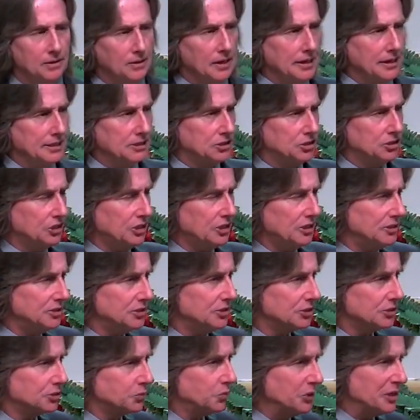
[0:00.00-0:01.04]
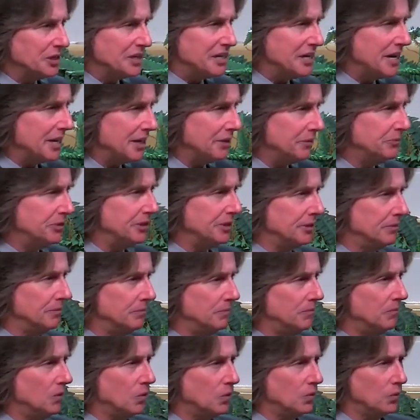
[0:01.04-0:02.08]
And Jesus renamed
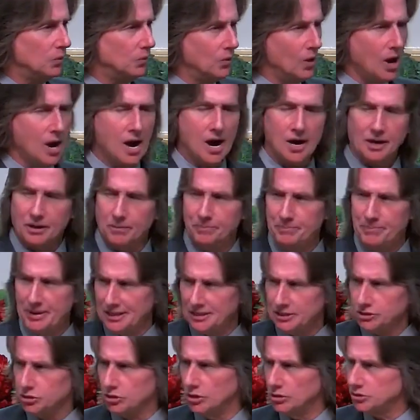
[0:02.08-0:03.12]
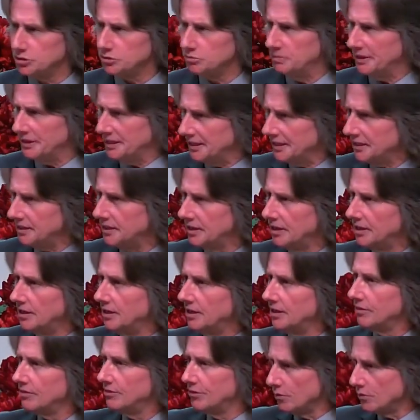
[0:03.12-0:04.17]
him Rock, Petros, meaning
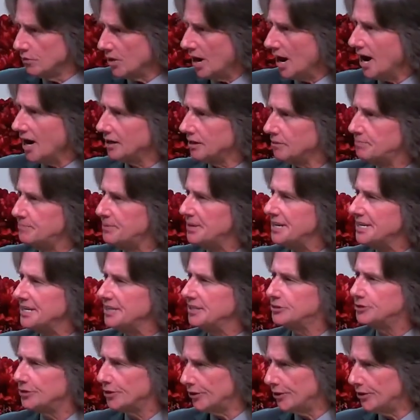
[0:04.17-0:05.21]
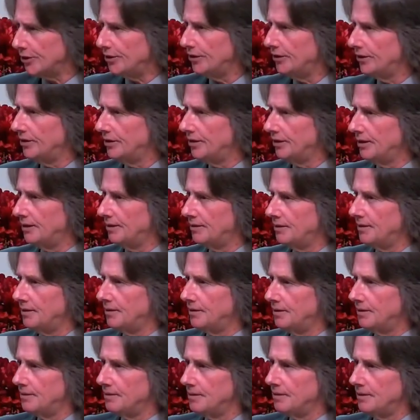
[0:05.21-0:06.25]
the rock, Peter.
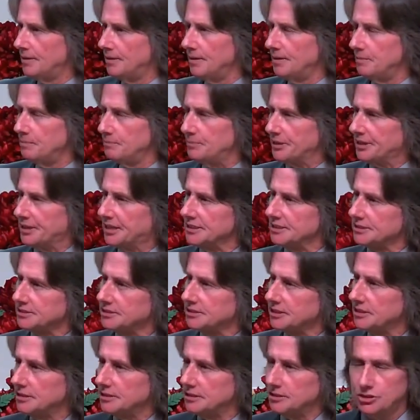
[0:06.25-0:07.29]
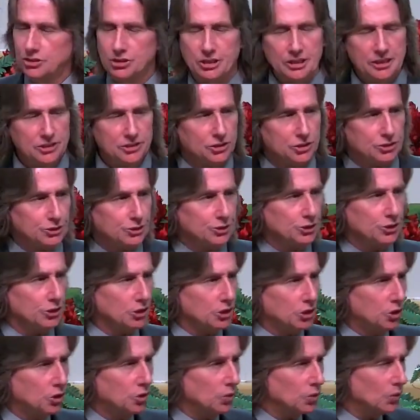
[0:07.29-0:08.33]
Because Jesus took
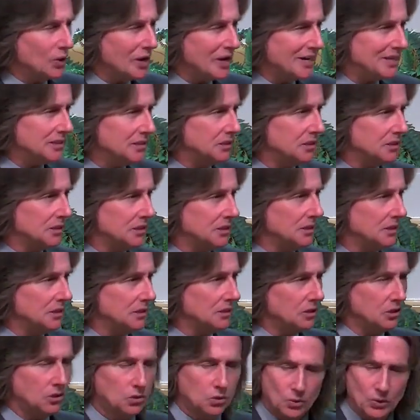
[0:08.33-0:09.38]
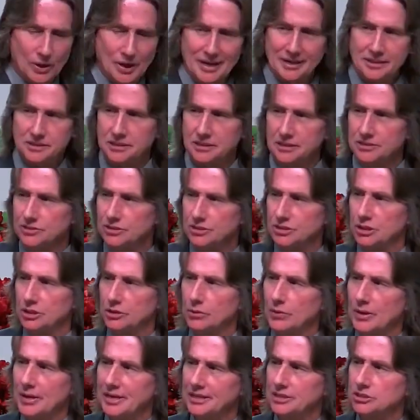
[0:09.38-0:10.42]
great, great
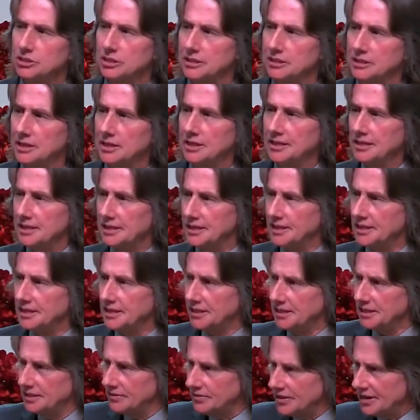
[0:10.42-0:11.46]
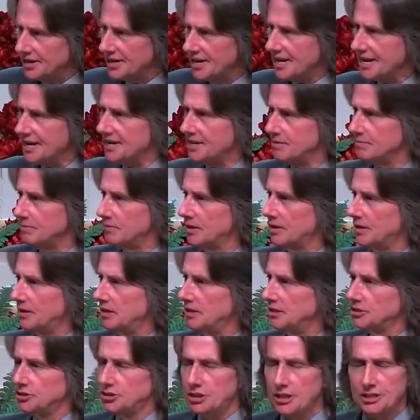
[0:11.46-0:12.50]
consideration in the name.
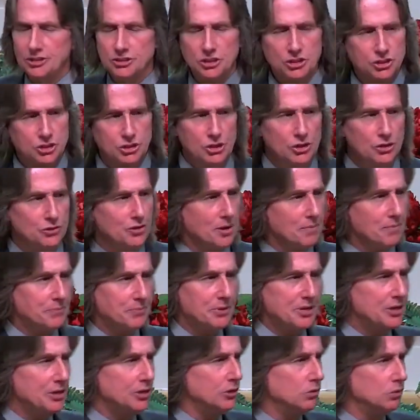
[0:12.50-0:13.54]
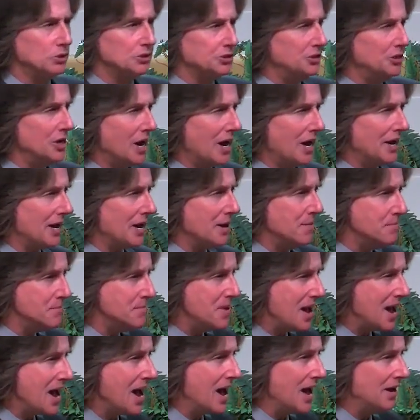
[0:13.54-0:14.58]
Jesus knew that Peter was not a
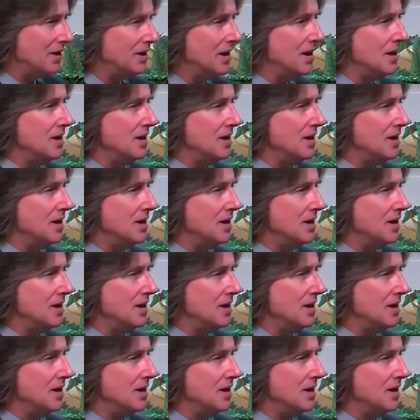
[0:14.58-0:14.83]
man